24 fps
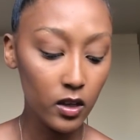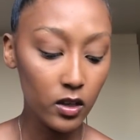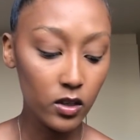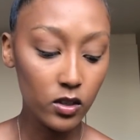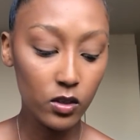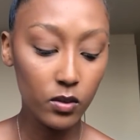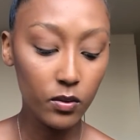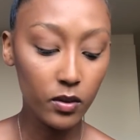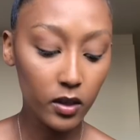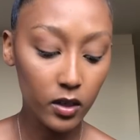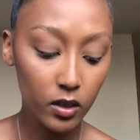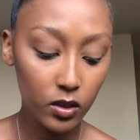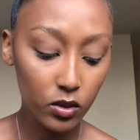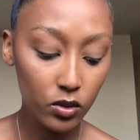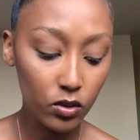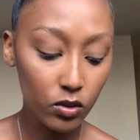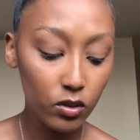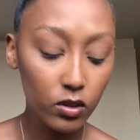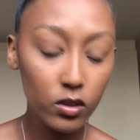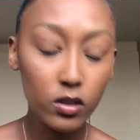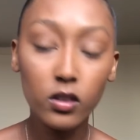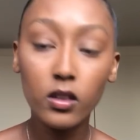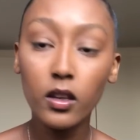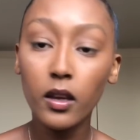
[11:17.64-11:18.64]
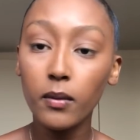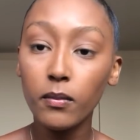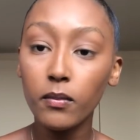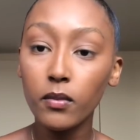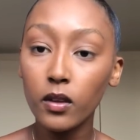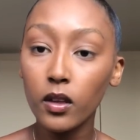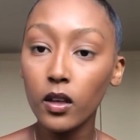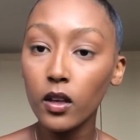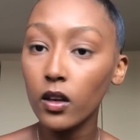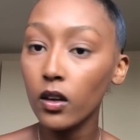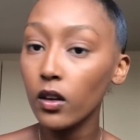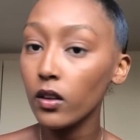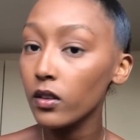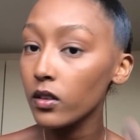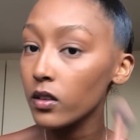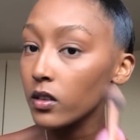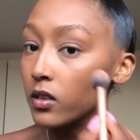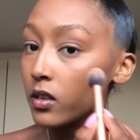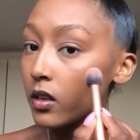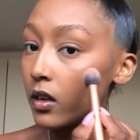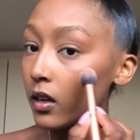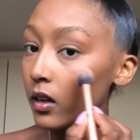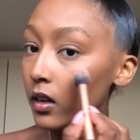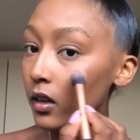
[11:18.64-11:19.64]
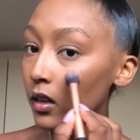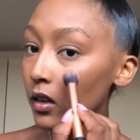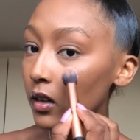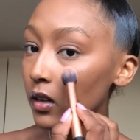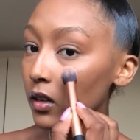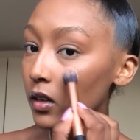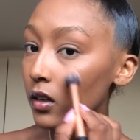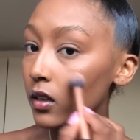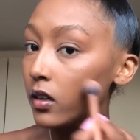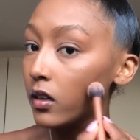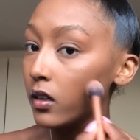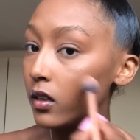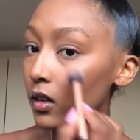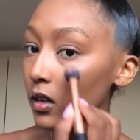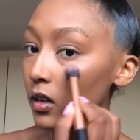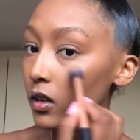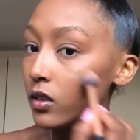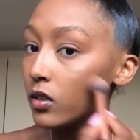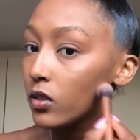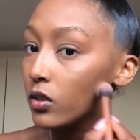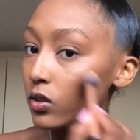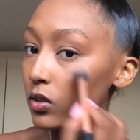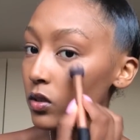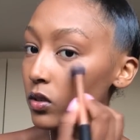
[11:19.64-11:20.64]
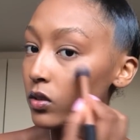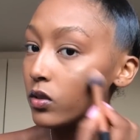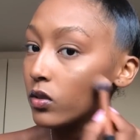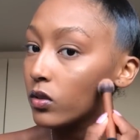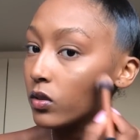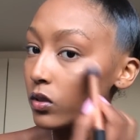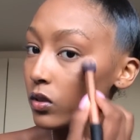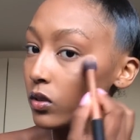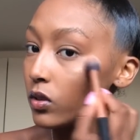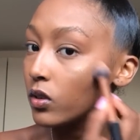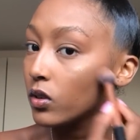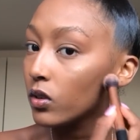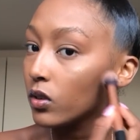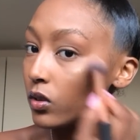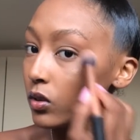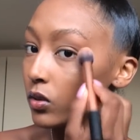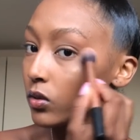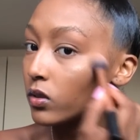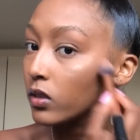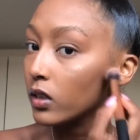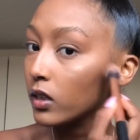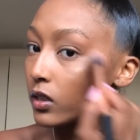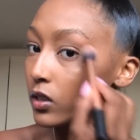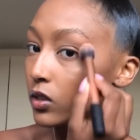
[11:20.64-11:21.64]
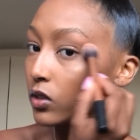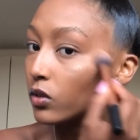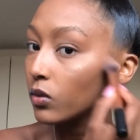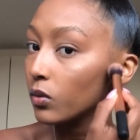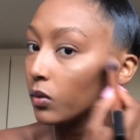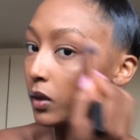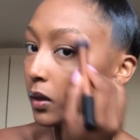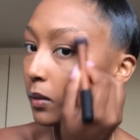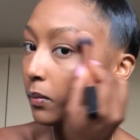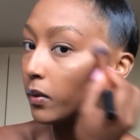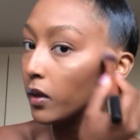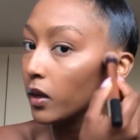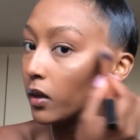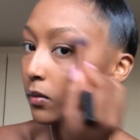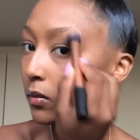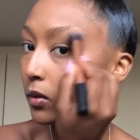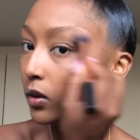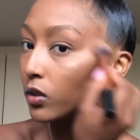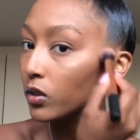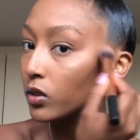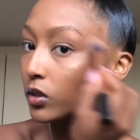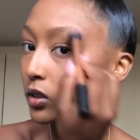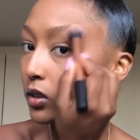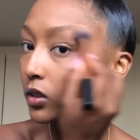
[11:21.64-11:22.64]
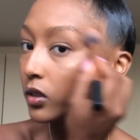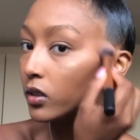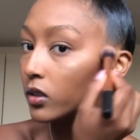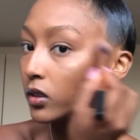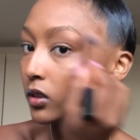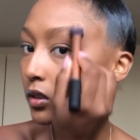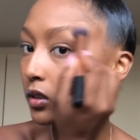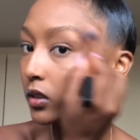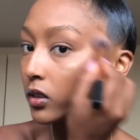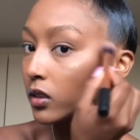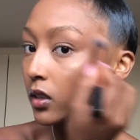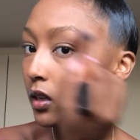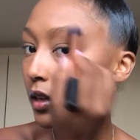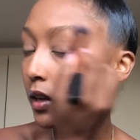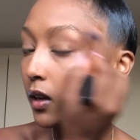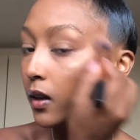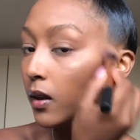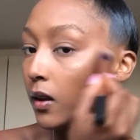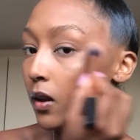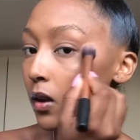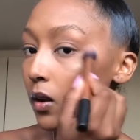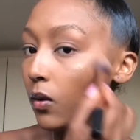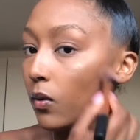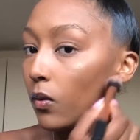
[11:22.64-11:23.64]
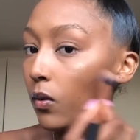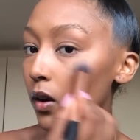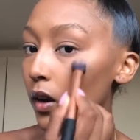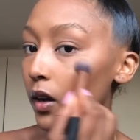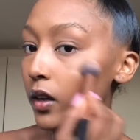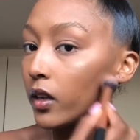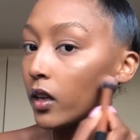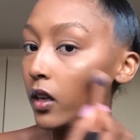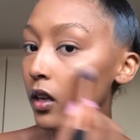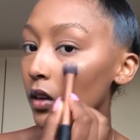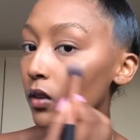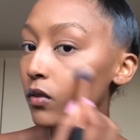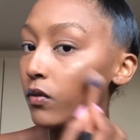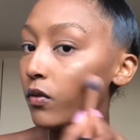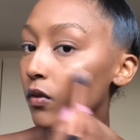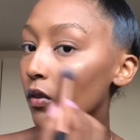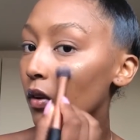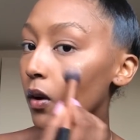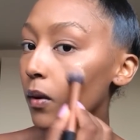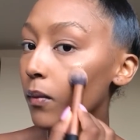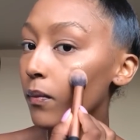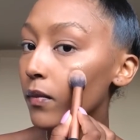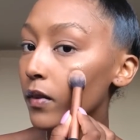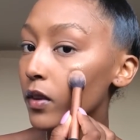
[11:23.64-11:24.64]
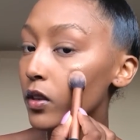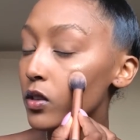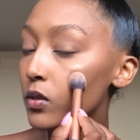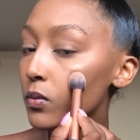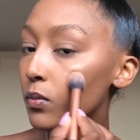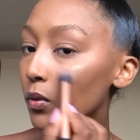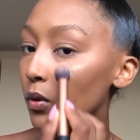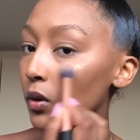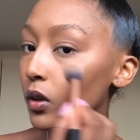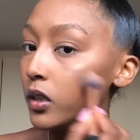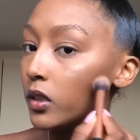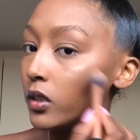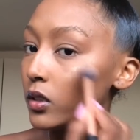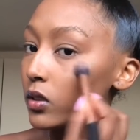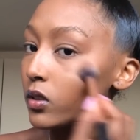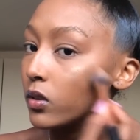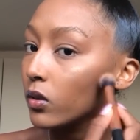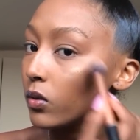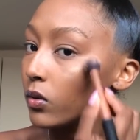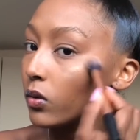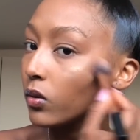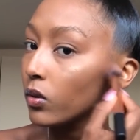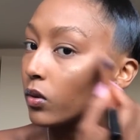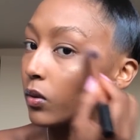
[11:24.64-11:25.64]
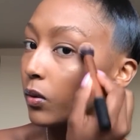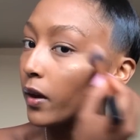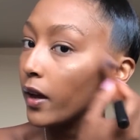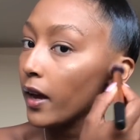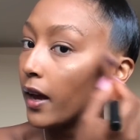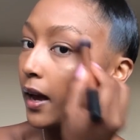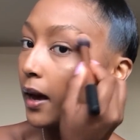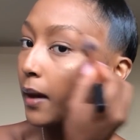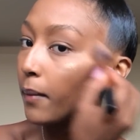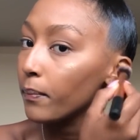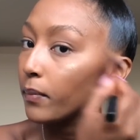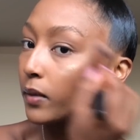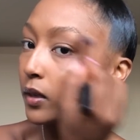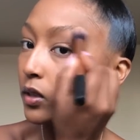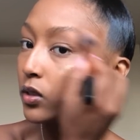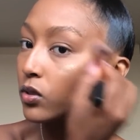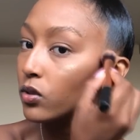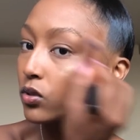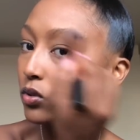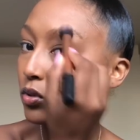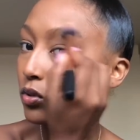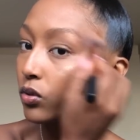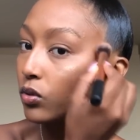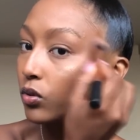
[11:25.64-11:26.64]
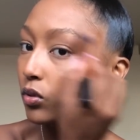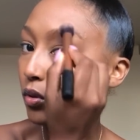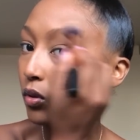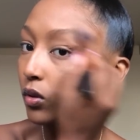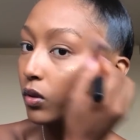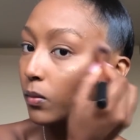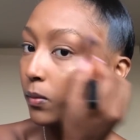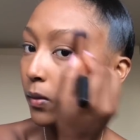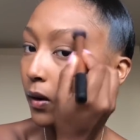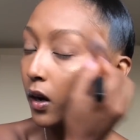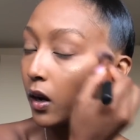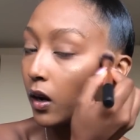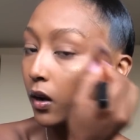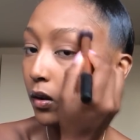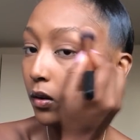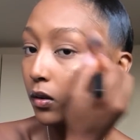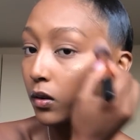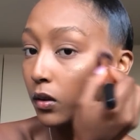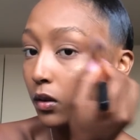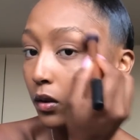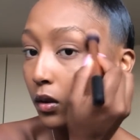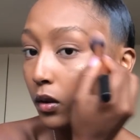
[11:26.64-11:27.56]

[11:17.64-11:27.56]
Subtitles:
So we're gonna do the same thing on the side. Just use that sweeping motions, working it from this point all the way up into the brow.